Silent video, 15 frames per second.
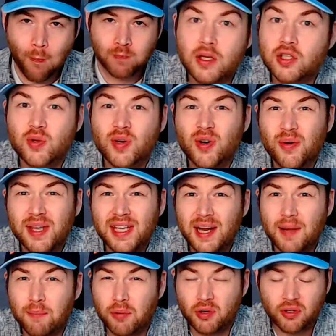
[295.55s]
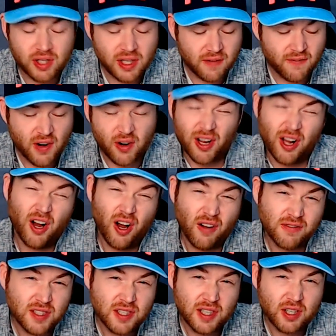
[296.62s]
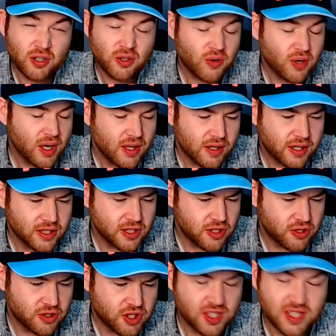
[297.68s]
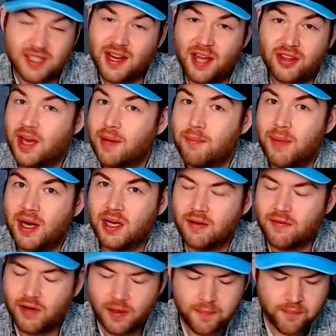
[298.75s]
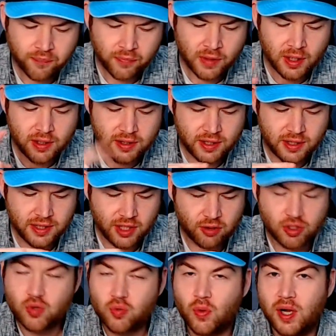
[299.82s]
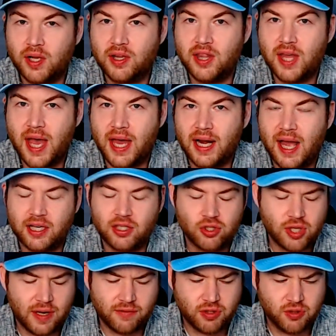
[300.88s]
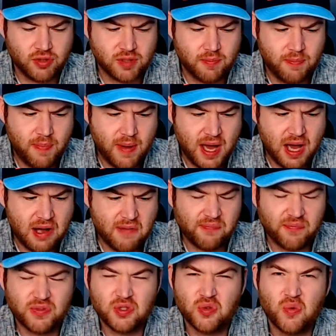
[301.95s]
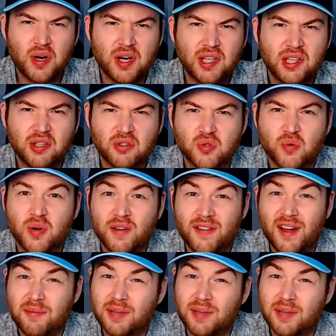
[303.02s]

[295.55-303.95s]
So I don't eat at Burger King very often in Korea because there's just not that many of them. The nearest one that I had to travel to is about 20 or 25